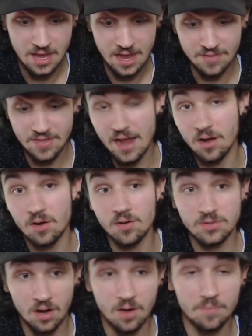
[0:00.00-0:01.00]
And the
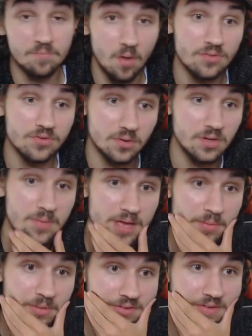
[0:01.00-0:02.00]
arrows are also gonna be
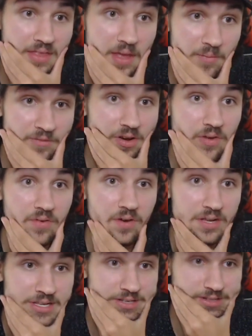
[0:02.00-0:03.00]
able to defend that very,
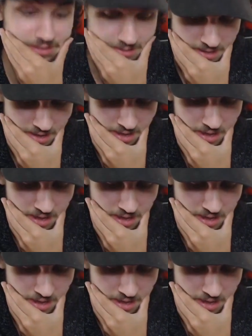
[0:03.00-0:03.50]
very easily.